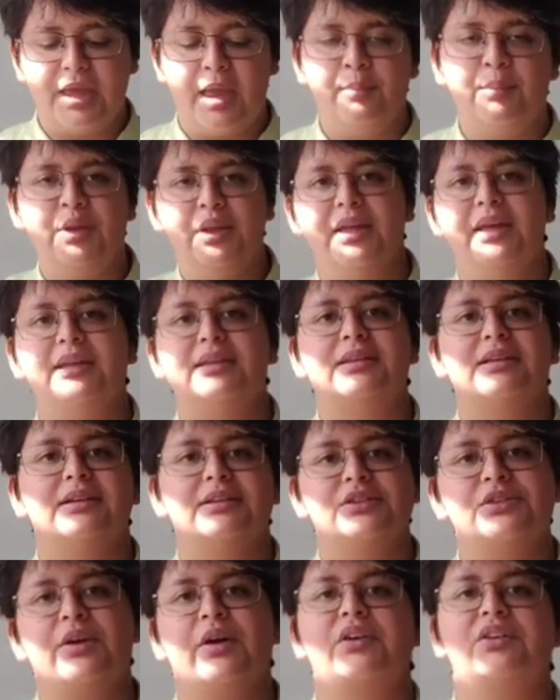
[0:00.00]
emulate
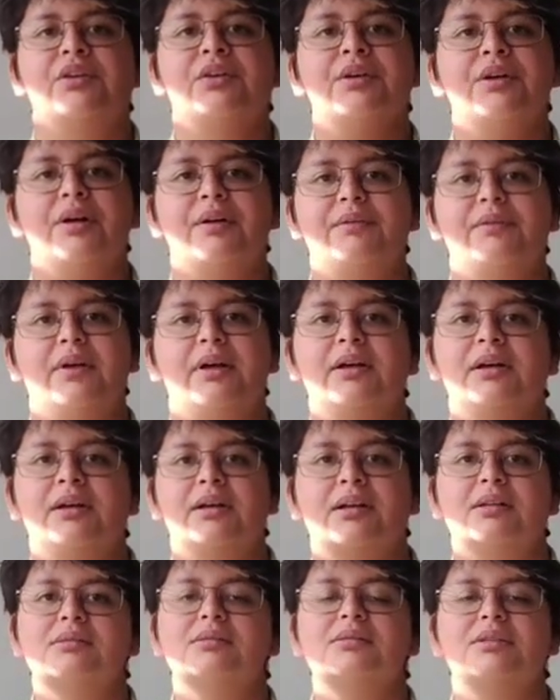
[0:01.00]
the structure of
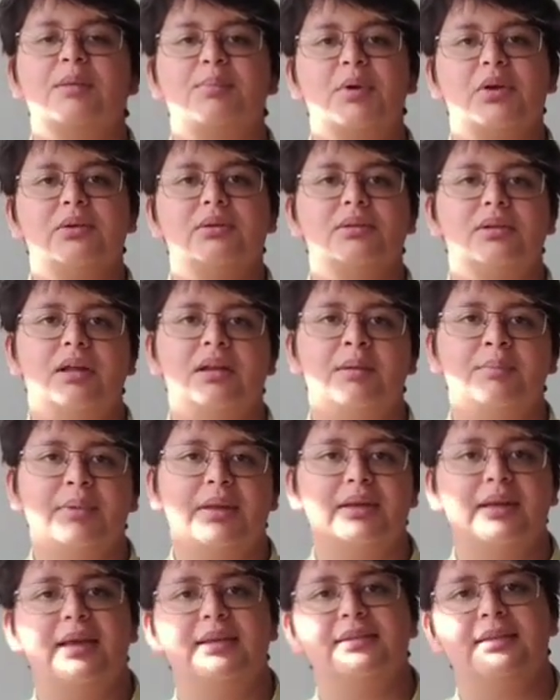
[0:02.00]
a typical
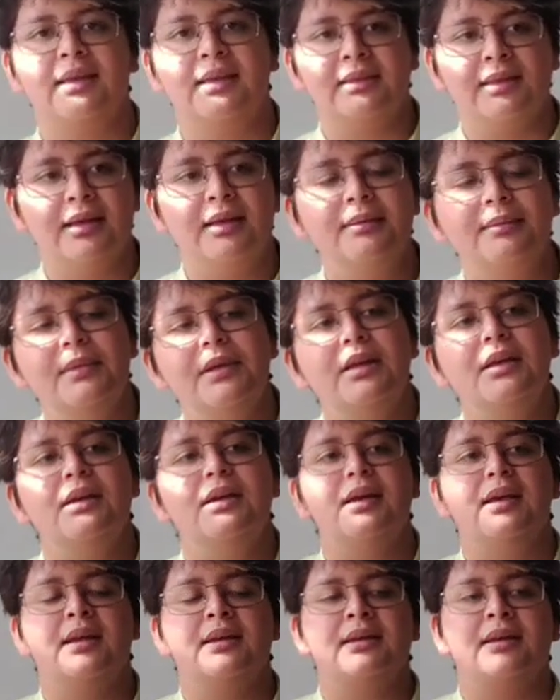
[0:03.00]
Colombian hacienda,
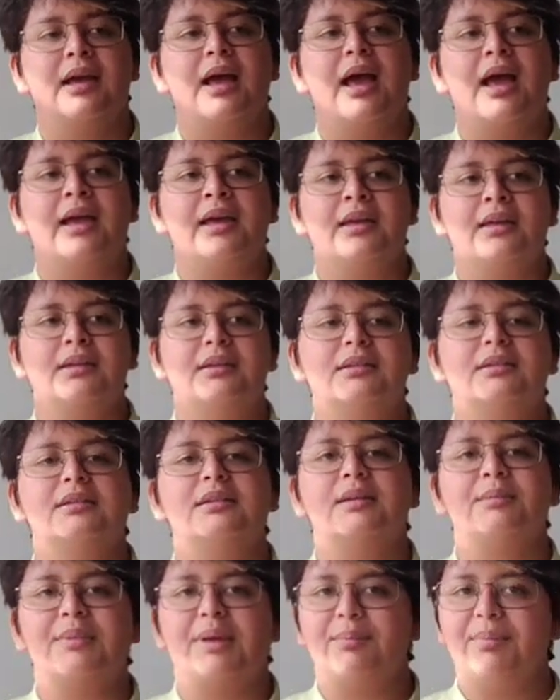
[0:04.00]
and I
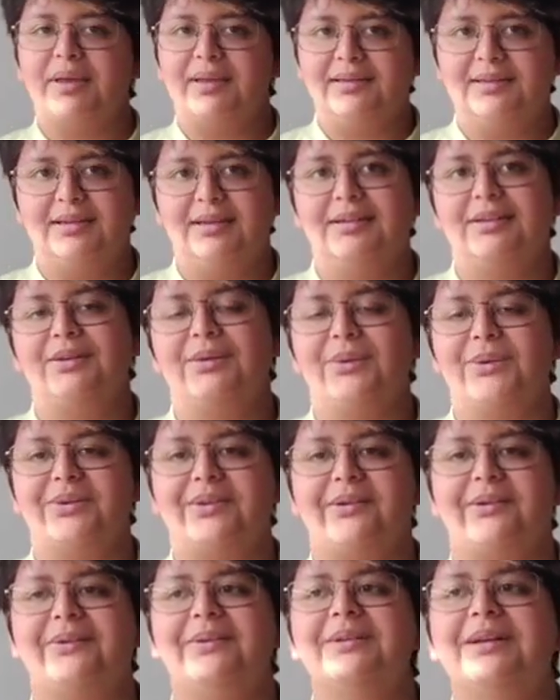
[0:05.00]
did my best to do
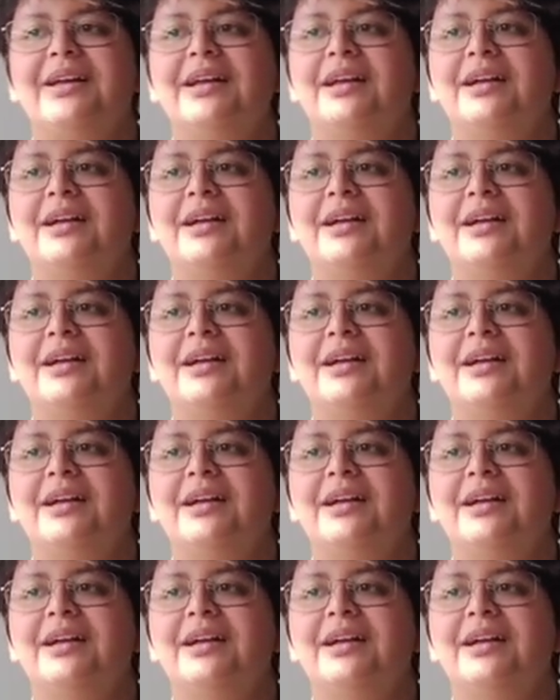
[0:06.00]
so.